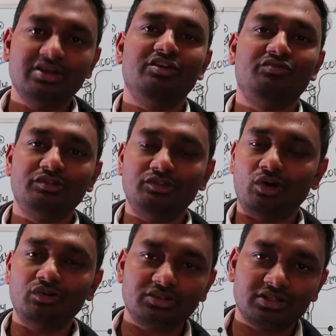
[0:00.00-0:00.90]
If you
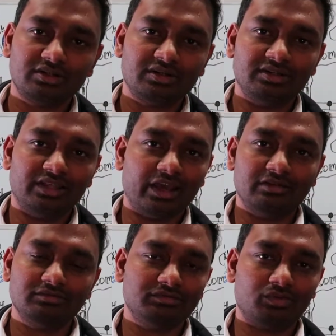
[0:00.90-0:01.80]
don't,
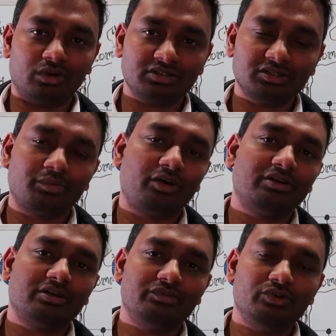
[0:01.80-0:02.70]
then what is the
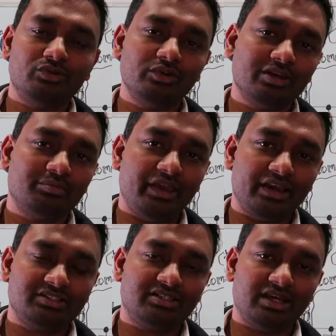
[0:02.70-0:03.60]
point of you doing a
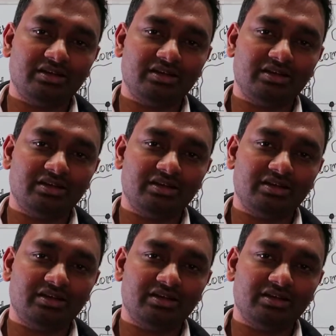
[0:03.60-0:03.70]
PhD,